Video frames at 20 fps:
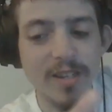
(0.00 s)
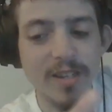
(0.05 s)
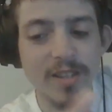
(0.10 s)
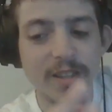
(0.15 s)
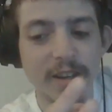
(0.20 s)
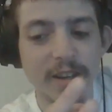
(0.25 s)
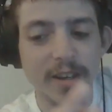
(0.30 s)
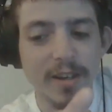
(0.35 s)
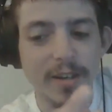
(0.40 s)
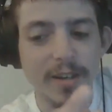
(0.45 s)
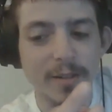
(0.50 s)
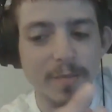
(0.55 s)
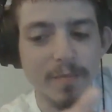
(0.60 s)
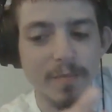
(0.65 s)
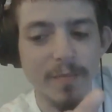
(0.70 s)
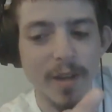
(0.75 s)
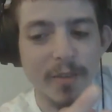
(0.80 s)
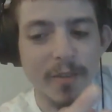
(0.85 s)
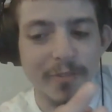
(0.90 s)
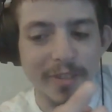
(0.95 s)
they're
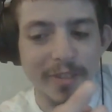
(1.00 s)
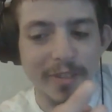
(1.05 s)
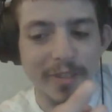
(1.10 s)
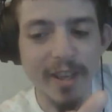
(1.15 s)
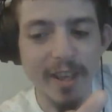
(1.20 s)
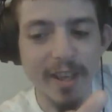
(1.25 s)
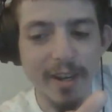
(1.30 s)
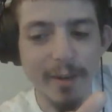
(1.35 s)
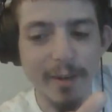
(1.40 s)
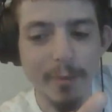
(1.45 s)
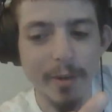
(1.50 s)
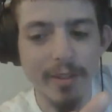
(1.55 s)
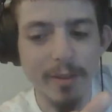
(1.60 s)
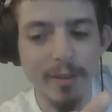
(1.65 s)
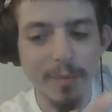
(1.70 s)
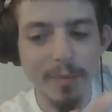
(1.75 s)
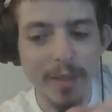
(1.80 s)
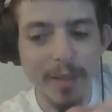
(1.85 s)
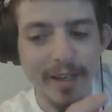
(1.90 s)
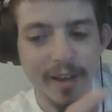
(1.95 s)
affiliated with
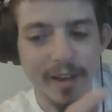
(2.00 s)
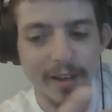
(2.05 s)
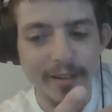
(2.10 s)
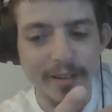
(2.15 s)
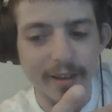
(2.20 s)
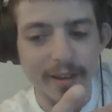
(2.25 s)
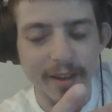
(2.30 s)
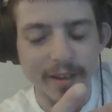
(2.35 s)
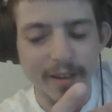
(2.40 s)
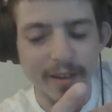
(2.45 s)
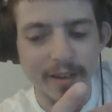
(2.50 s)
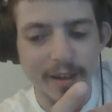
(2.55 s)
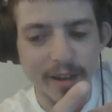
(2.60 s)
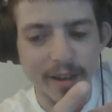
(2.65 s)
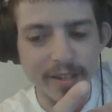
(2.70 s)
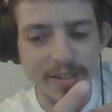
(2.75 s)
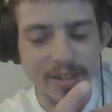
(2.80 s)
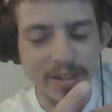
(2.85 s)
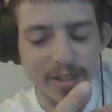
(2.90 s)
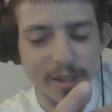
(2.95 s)
them, like
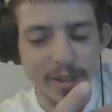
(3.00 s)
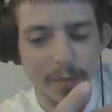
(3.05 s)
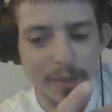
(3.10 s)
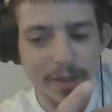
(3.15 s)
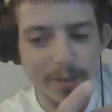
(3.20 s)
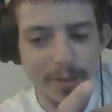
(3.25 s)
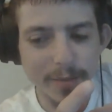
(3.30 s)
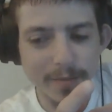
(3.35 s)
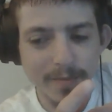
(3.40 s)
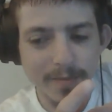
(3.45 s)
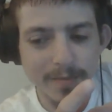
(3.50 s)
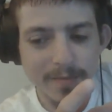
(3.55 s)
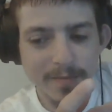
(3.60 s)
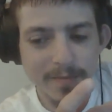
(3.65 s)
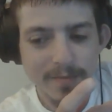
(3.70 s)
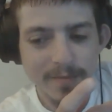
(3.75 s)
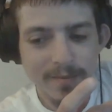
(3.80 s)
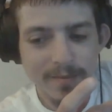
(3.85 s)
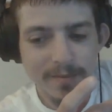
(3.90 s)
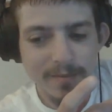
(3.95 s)
ICW,
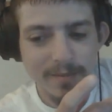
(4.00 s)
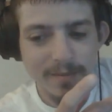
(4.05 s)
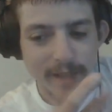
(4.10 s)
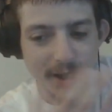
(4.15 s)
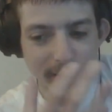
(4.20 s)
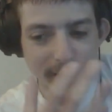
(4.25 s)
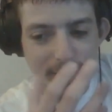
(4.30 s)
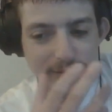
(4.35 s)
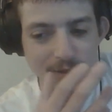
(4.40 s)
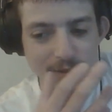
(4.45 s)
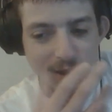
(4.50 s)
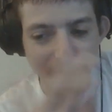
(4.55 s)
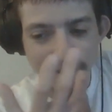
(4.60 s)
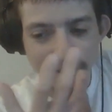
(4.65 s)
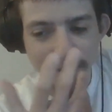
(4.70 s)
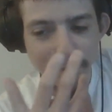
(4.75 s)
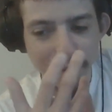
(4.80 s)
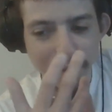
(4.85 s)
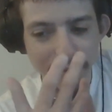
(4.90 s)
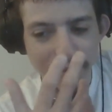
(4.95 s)
they don't talk
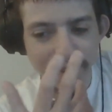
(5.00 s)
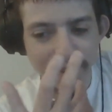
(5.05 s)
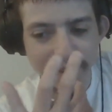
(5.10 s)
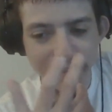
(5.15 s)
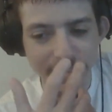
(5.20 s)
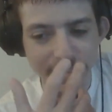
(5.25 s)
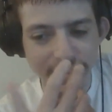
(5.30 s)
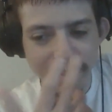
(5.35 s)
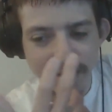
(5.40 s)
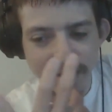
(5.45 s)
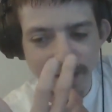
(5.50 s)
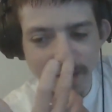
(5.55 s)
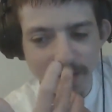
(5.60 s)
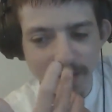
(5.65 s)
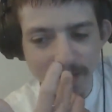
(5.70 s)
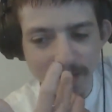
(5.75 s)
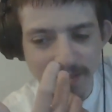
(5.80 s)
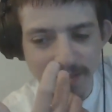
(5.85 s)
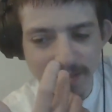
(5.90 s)
about the indies at all.